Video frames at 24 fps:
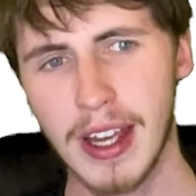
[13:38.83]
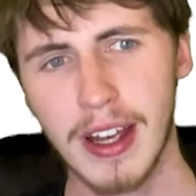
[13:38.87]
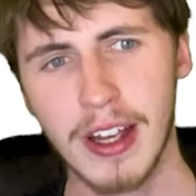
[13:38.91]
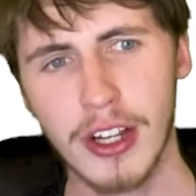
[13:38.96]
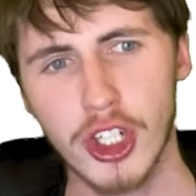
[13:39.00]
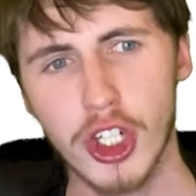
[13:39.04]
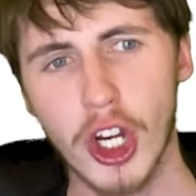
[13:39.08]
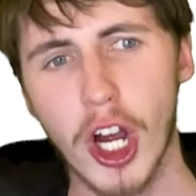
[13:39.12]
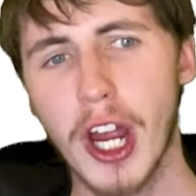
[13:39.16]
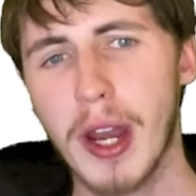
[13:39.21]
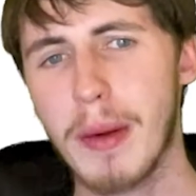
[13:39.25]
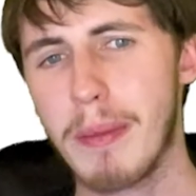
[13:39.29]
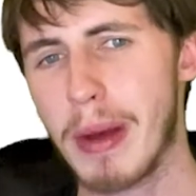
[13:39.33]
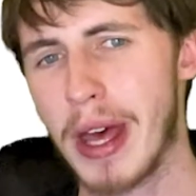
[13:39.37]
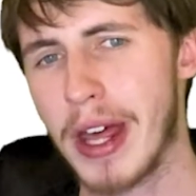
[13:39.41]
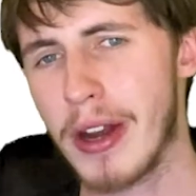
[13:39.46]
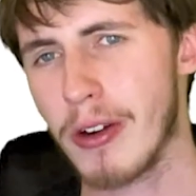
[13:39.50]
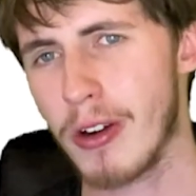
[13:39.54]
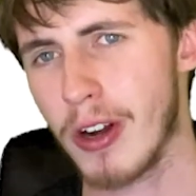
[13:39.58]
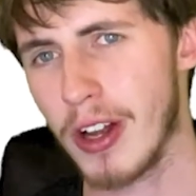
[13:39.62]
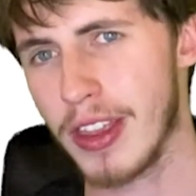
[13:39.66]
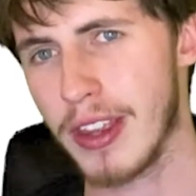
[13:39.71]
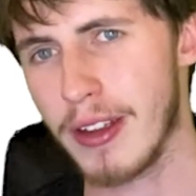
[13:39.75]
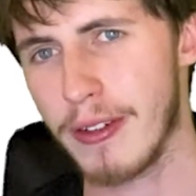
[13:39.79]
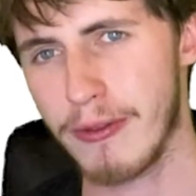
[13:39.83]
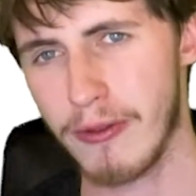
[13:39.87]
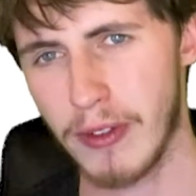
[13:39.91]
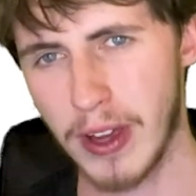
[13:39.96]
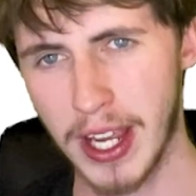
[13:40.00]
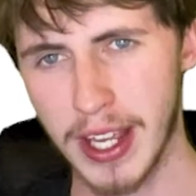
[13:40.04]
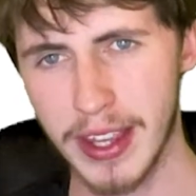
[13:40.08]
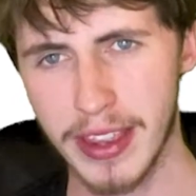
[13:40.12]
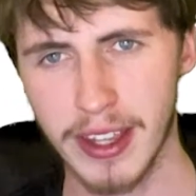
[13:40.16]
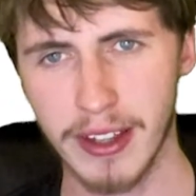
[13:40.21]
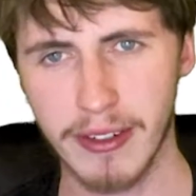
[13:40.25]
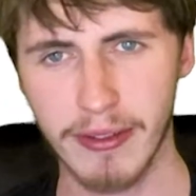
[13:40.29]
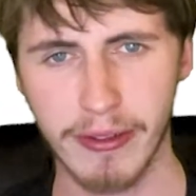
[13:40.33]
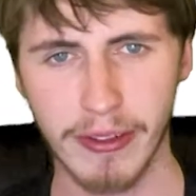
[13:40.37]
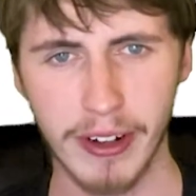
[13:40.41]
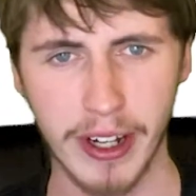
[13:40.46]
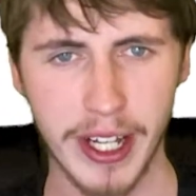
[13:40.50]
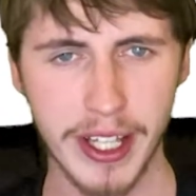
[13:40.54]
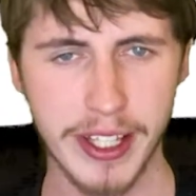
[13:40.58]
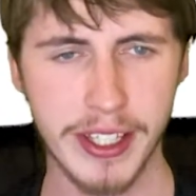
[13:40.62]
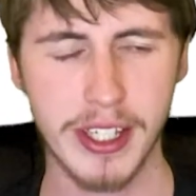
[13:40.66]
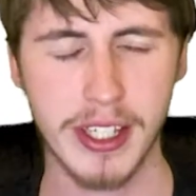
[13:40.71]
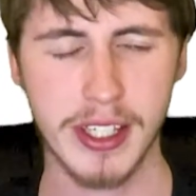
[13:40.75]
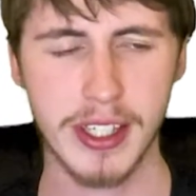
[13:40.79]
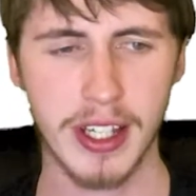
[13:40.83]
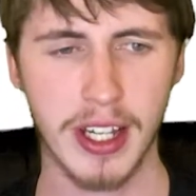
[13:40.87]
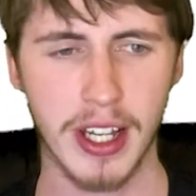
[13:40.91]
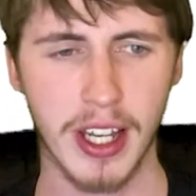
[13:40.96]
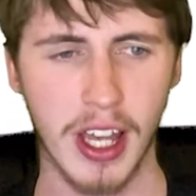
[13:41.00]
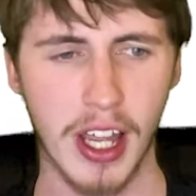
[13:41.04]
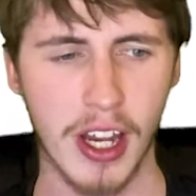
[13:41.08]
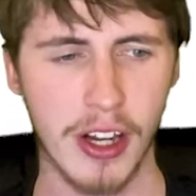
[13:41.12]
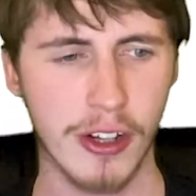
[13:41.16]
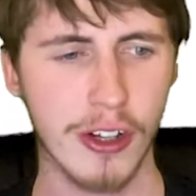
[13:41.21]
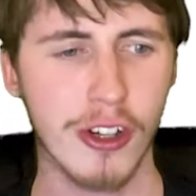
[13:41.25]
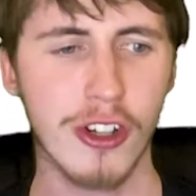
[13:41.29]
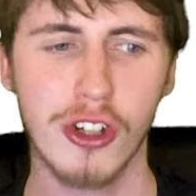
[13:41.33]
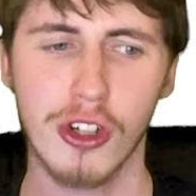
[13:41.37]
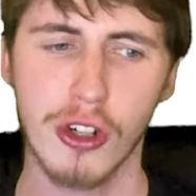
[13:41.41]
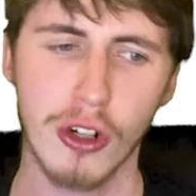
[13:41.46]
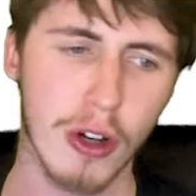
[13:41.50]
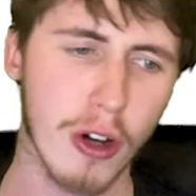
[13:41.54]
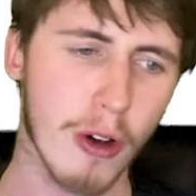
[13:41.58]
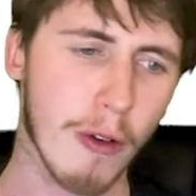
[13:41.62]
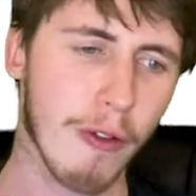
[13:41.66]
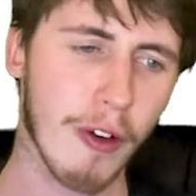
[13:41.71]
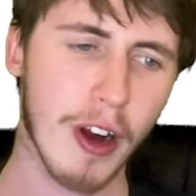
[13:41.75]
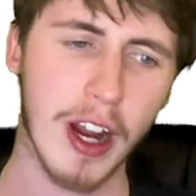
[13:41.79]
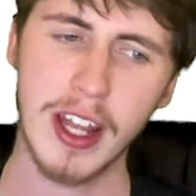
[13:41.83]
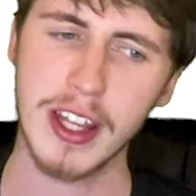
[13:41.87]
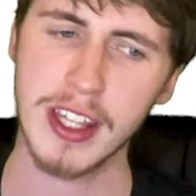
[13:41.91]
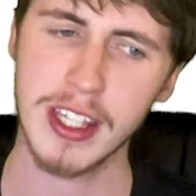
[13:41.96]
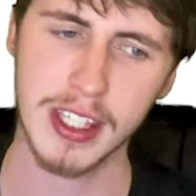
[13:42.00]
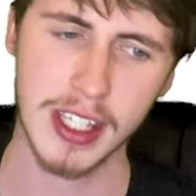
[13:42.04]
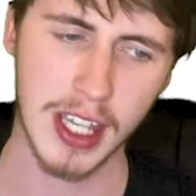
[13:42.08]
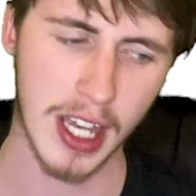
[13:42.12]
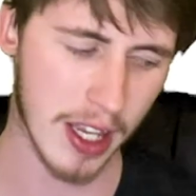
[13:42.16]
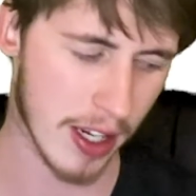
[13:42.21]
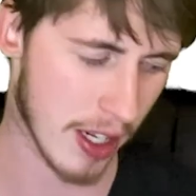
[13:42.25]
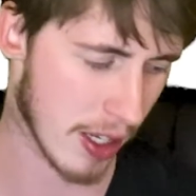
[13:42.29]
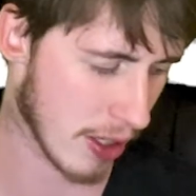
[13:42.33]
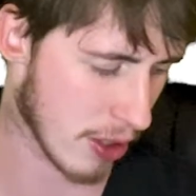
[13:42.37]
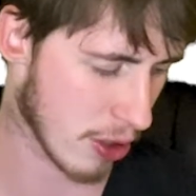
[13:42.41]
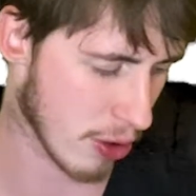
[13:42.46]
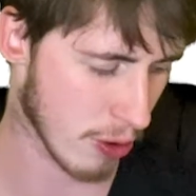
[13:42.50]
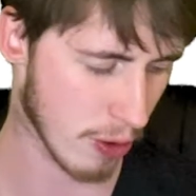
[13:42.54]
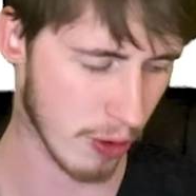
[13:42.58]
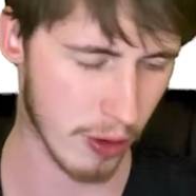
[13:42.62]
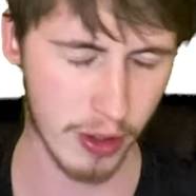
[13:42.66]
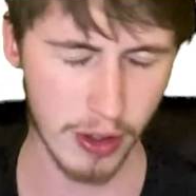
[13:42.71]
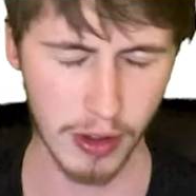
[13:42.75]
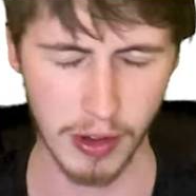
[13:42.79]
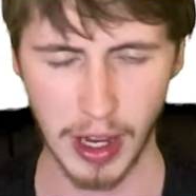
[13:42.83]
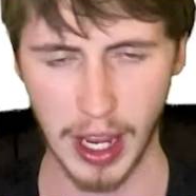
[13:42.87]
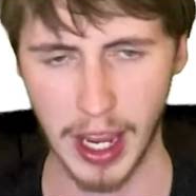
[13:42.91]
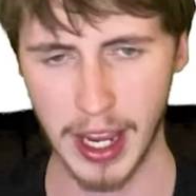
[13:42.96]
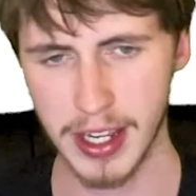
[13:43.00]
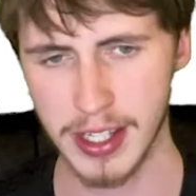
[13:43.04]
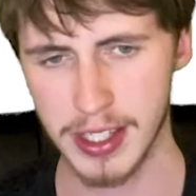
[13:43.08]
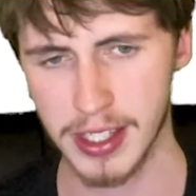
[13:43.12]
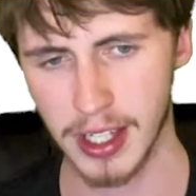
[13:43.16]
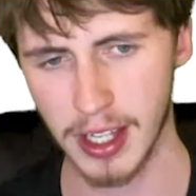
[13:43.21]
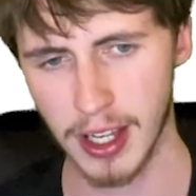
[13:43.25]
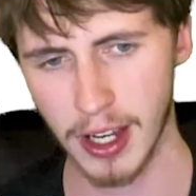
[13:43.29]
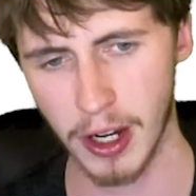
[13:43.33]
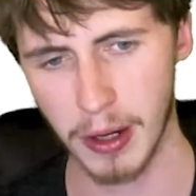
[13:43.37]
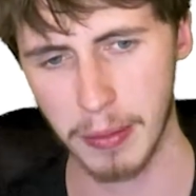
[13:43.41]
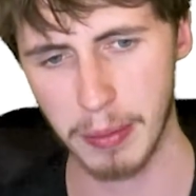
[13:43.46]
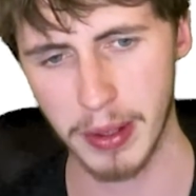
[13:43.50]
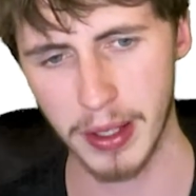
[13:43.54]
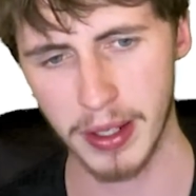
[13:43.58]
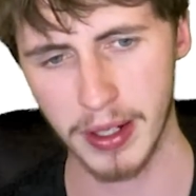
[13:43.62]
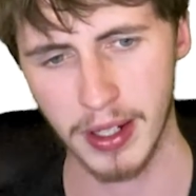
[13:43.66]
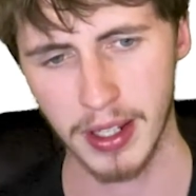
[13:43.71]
Showed better on the feet than Francis Ngannou. Sure, Francis had a torn ACL, but